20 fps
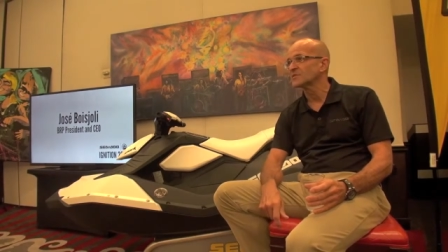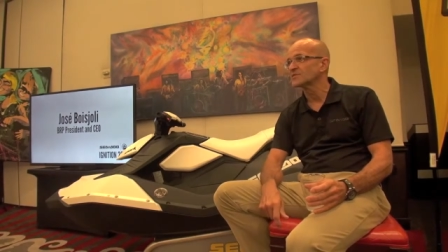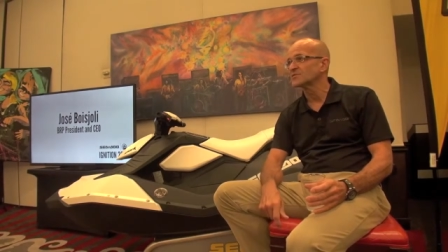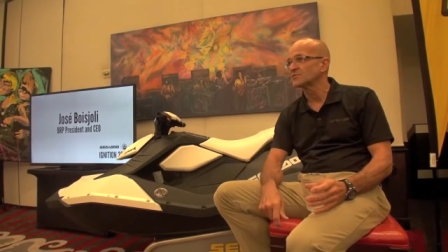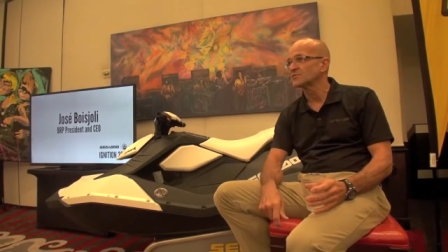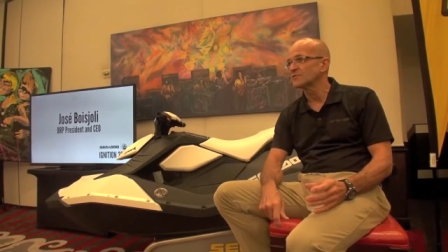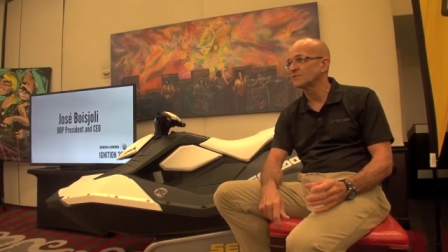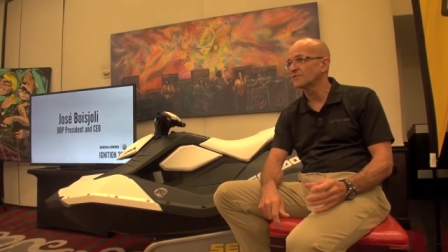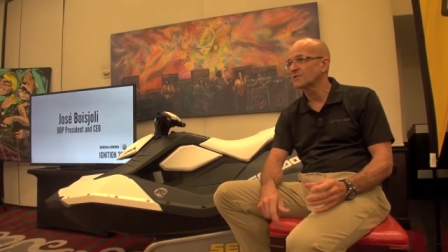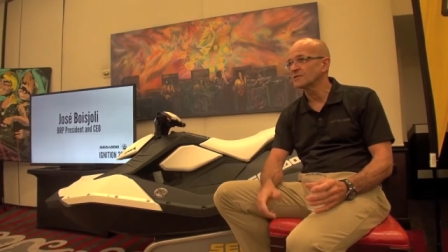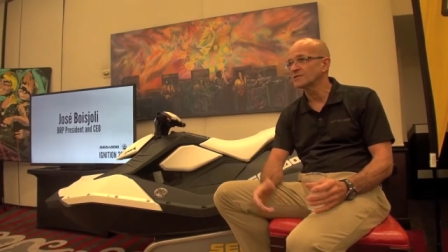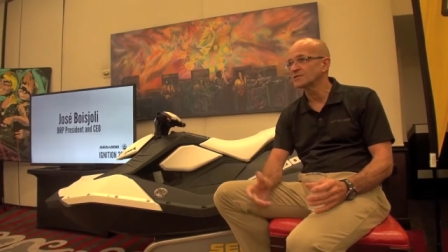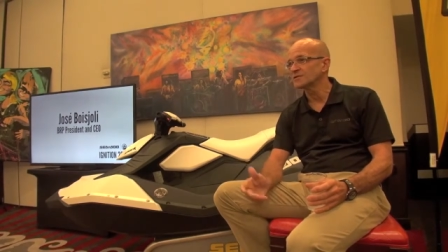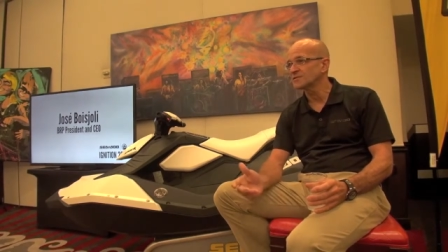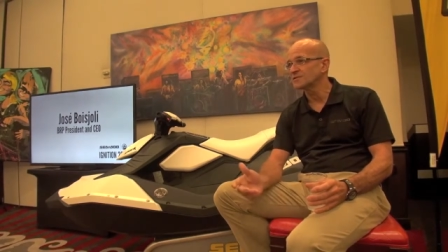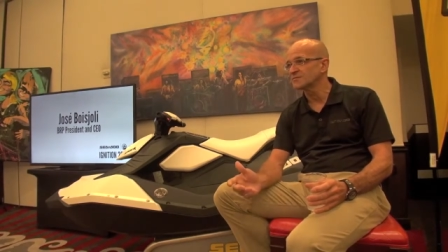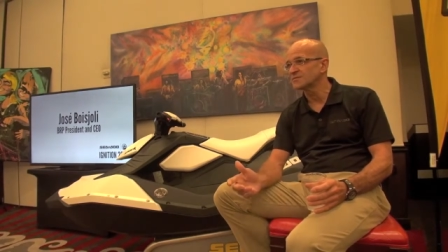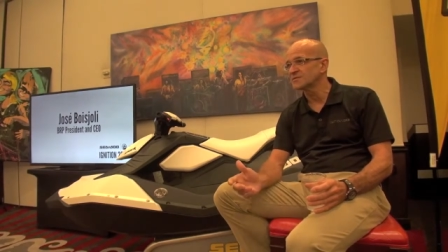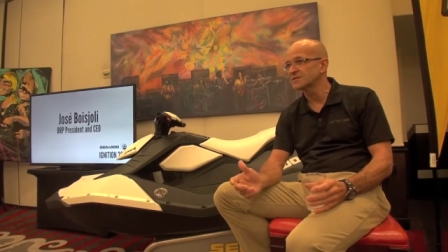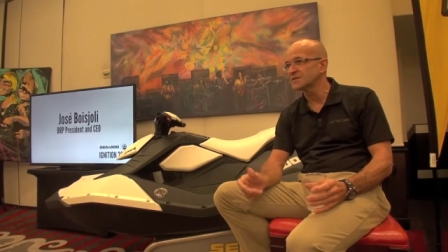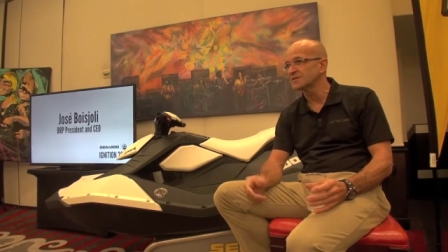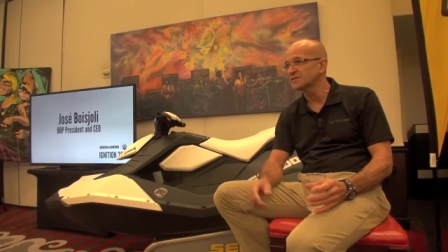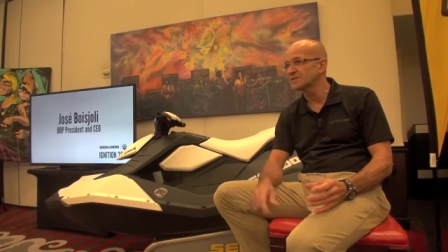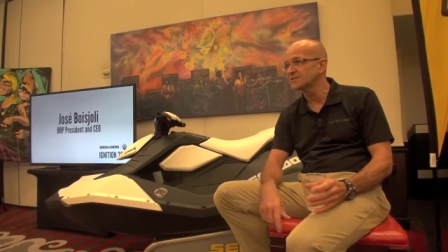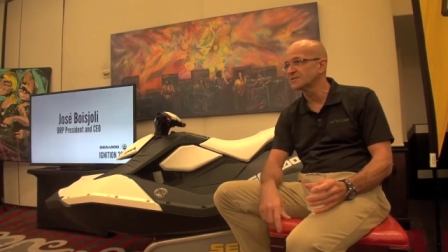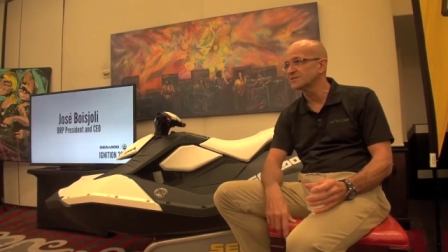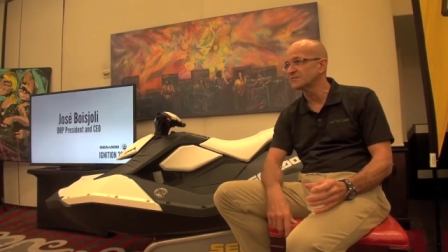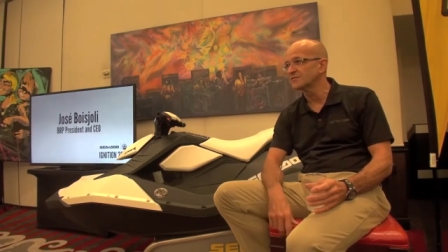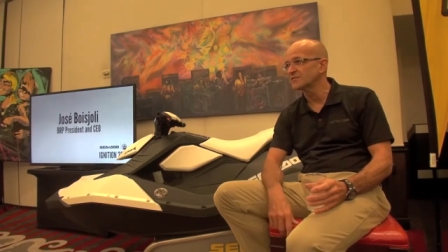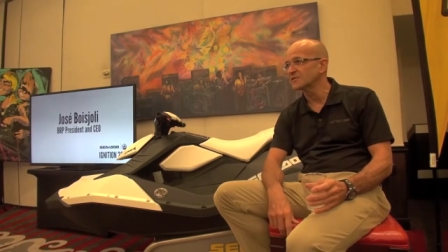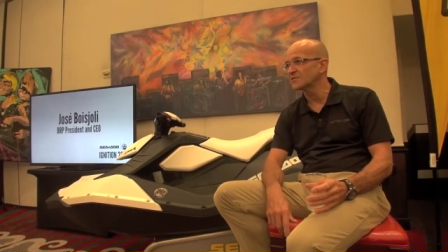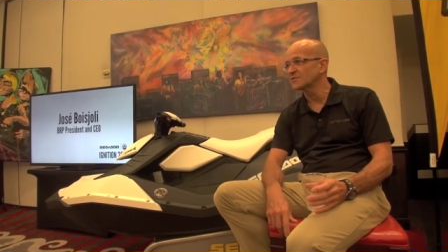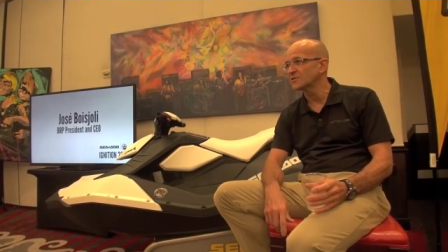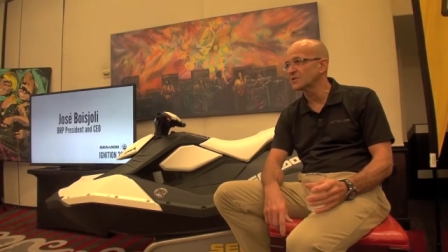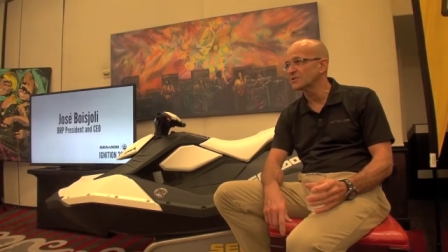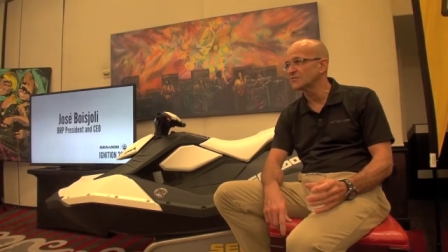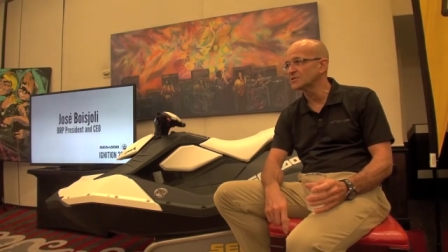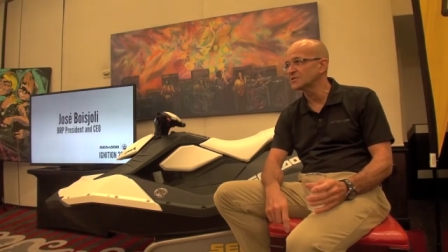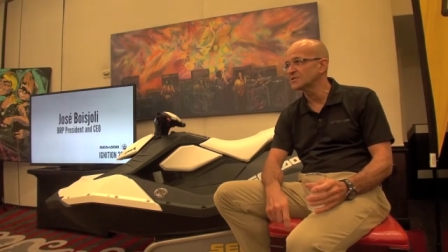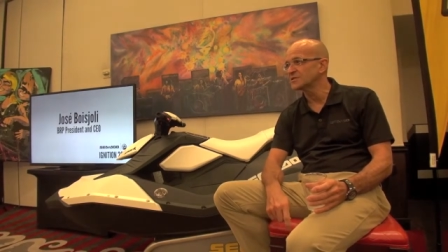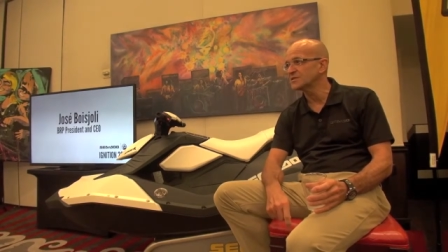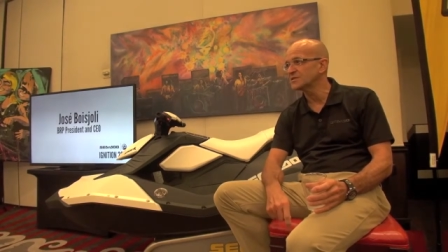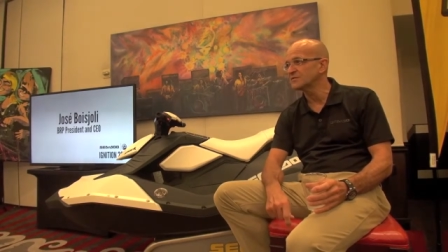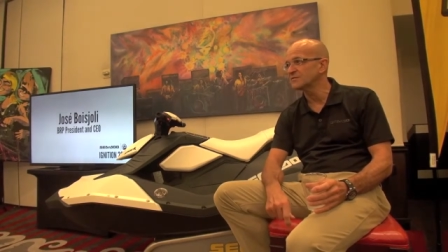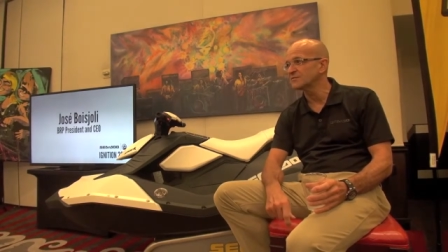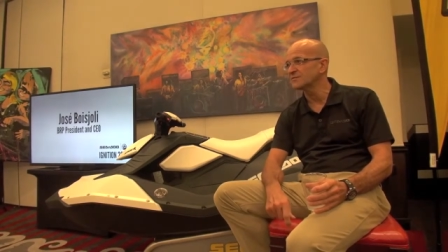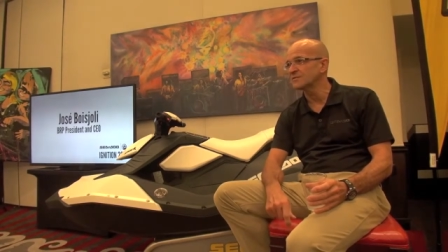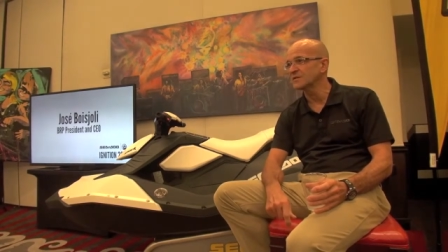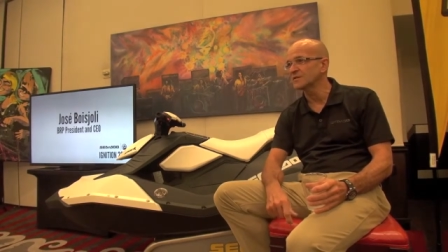So far, it seems that it's very well received.